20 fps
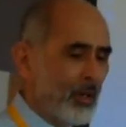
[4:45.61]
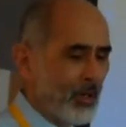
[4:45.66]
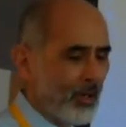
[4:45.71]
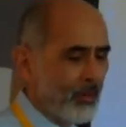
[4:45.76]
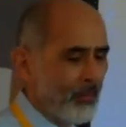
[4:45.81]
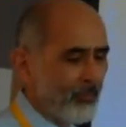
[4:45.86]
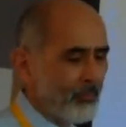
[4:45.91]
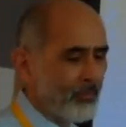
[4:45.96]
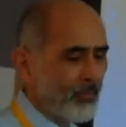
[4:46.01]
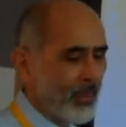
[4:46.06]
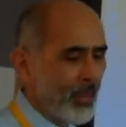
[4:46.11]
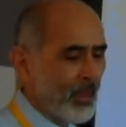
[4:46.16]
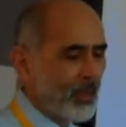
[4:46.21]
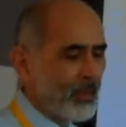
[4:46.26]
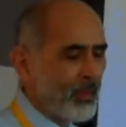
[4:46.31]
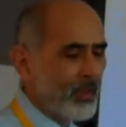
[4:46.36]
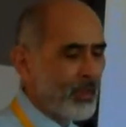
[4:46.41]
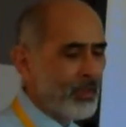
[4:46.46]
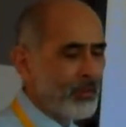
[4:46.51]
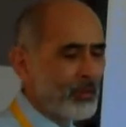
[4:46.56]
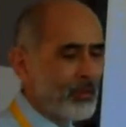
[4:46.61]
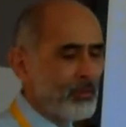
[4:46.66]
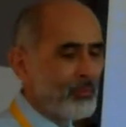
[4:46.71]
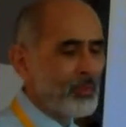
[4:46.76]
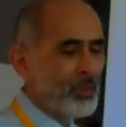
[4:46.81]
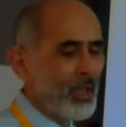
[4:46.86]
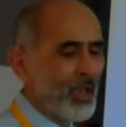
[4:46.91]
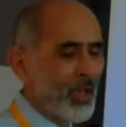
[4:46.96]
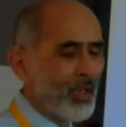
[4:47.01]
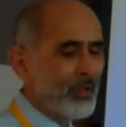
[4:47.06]
and
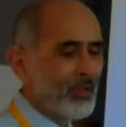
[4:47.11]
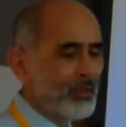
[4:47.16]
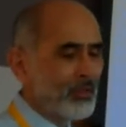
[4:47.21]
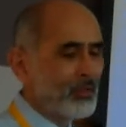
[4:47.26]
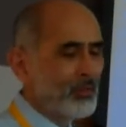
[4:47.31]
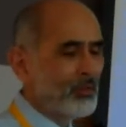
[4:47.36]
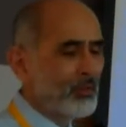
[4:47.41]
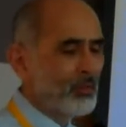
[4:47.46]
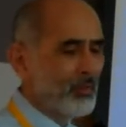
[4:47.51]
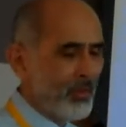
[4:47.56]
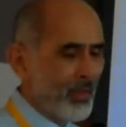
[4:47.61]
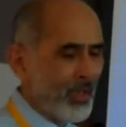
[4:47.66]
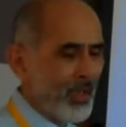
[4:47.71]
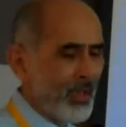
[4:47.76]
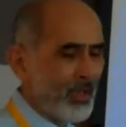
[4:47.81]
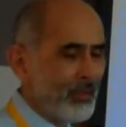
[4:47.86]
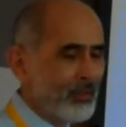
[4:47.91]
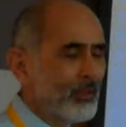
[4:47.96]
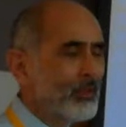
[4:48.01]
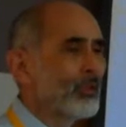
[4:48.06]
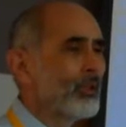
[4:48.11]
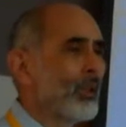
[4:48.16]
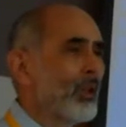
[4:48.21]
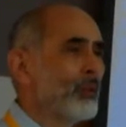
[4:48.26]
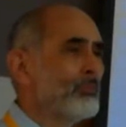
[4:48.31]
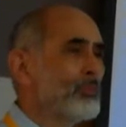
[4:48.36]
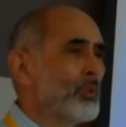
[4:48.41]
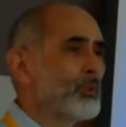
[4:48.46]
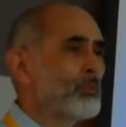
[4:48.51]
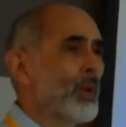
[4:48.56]
then we added to that
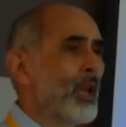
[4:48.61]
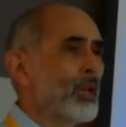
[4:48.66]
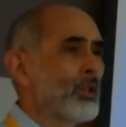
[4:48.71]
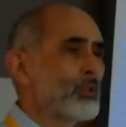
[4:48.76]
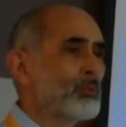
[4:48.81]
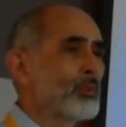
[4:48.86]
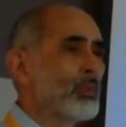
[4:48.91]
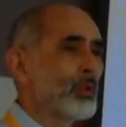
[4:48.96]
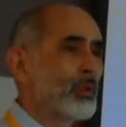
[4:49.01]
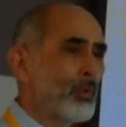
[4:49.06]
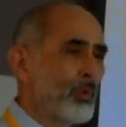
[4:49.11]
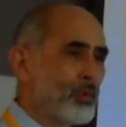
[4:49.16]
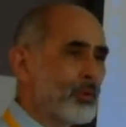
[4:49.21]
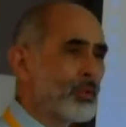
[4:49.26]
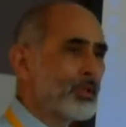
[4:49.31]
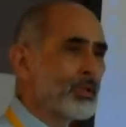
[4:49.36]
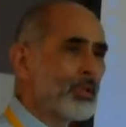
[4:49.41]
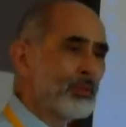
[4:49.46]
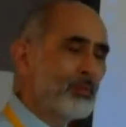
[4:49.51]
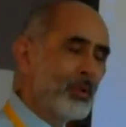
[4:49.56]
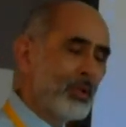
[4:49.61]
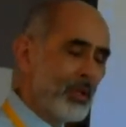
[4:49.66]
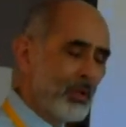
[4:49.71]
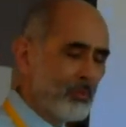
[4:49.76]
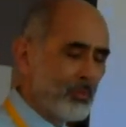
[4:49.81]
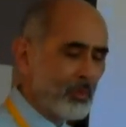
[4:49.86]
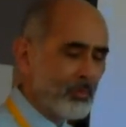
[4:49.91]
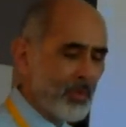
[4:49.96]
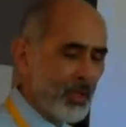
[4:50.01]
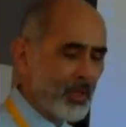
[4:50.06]
a mood management course, a
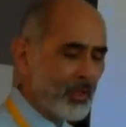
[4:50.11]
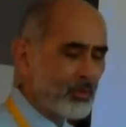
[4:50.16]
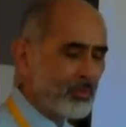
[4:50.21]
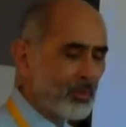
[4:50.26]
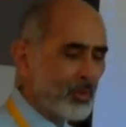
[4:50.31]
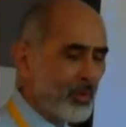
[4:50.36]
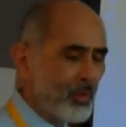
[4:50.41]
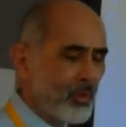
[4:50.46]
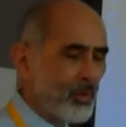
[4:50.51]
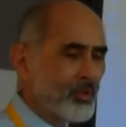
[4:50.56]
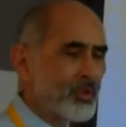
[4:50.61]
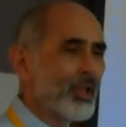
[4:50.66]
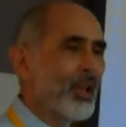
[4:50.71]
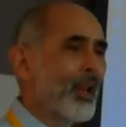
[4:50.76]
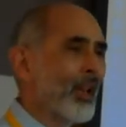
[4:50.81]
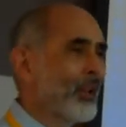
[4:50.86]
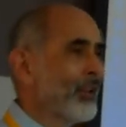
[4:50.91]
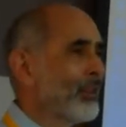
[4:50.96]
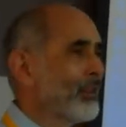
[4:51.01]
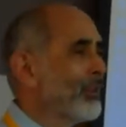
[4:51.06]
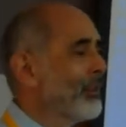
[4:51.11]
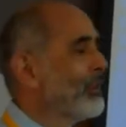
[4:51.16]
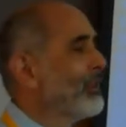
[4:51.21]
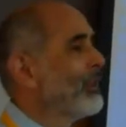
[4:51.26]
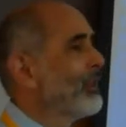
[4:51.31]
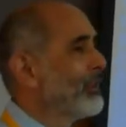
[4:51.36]
CBT mood management course, and